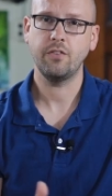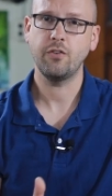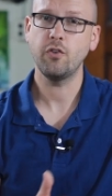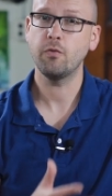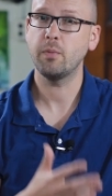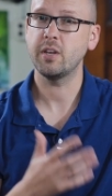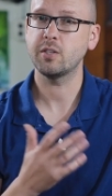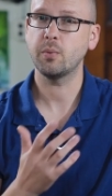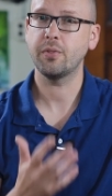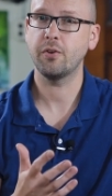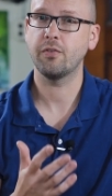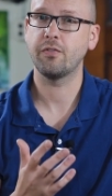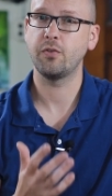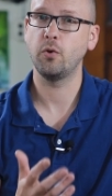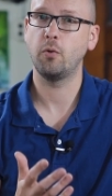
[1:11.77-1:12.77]
If you've messed
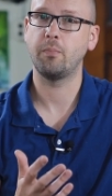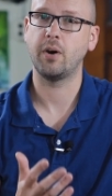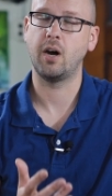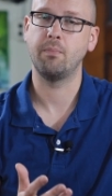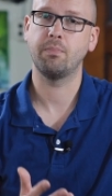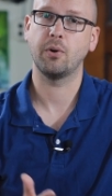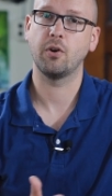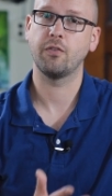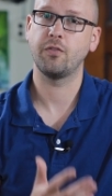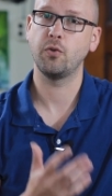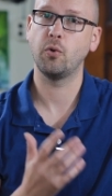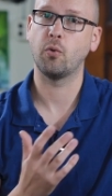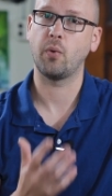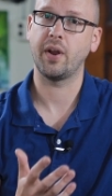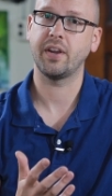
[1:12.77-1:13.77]
with your fuel pump or
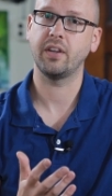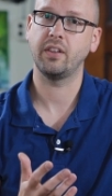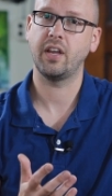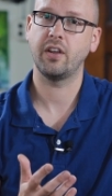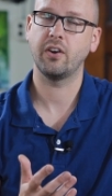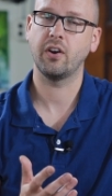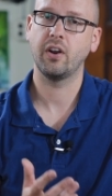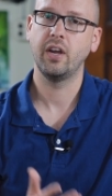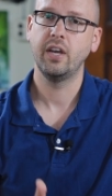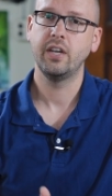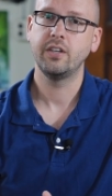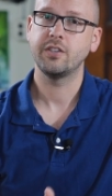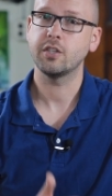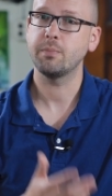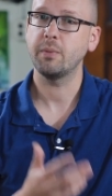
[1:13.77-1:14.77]
fuel regulator,
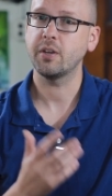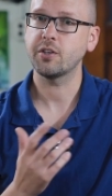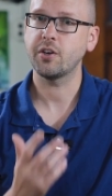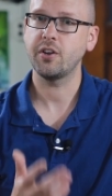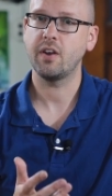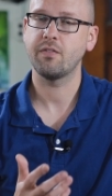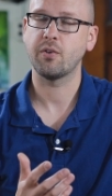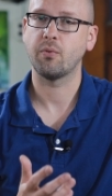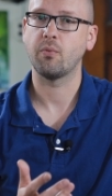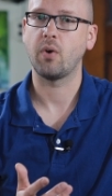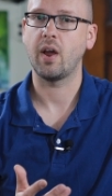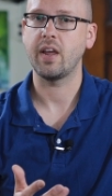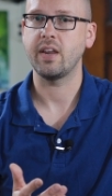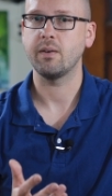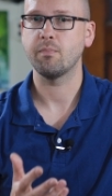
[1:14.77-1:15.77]
just make sure you have the
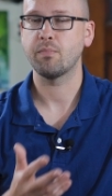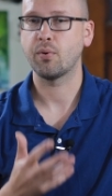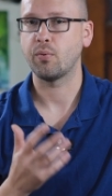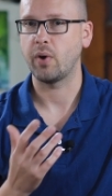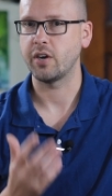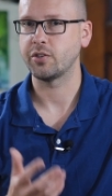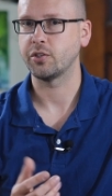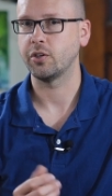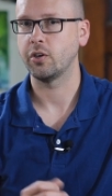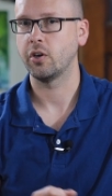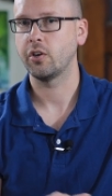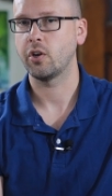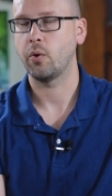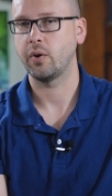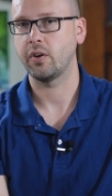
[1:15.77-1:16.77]
right
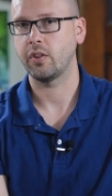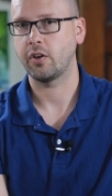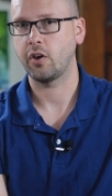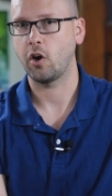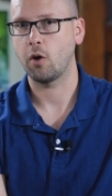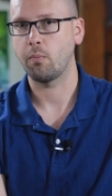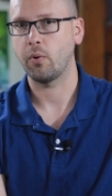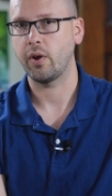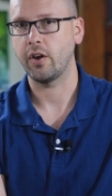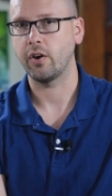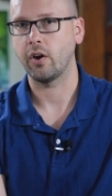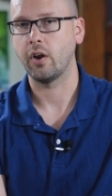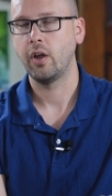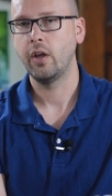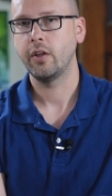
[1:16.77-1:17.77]
pressure going to the
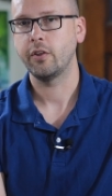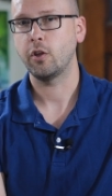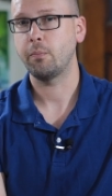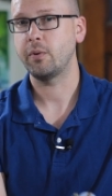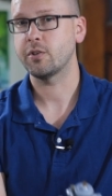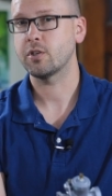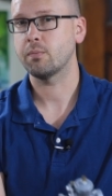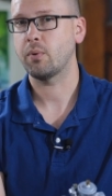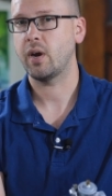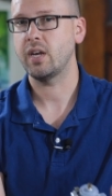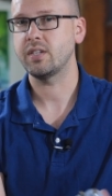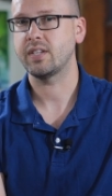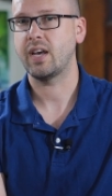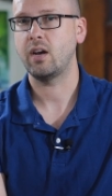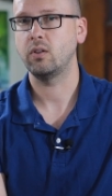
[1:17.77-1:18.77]
carburetor. You'd be
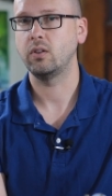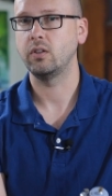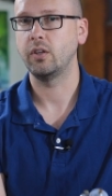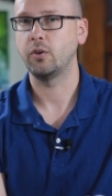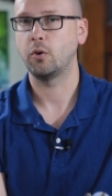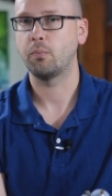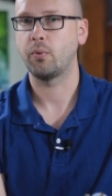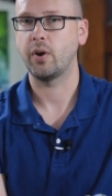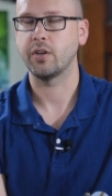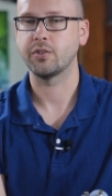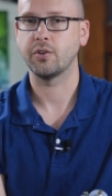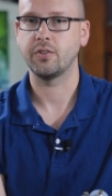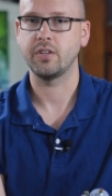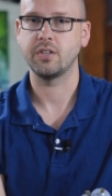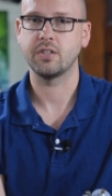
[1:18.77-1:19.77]
surprised how little
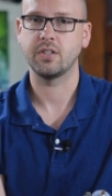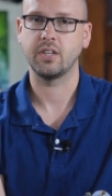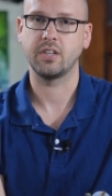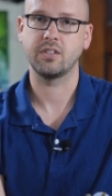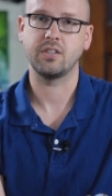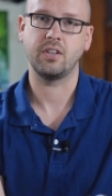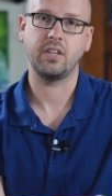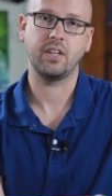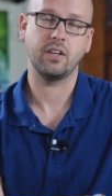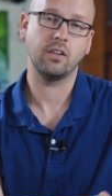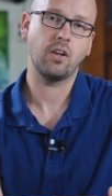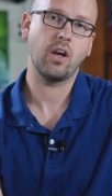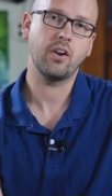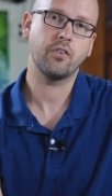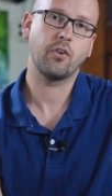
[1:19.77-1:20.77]
pressure these things need. A
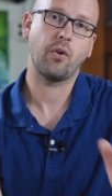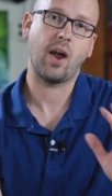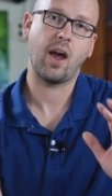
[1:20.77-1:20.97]
lot of